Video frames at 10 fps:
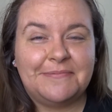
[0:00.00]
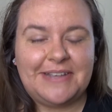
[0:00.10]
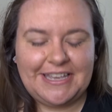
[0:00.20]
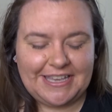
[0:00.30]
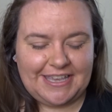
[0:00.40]

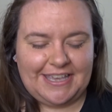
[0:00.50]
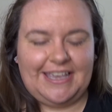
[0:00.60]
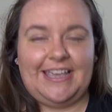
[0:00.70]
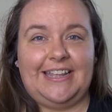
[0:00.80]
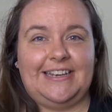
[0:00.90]
Maker
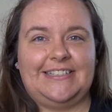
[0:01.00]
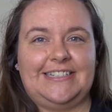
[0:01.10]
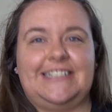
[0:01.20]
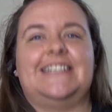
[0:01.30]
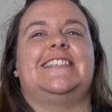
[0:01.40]
in
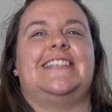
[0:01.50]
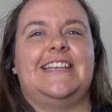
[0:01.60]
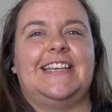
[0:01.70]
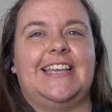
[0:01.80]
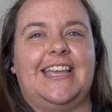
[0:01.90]
Chichester,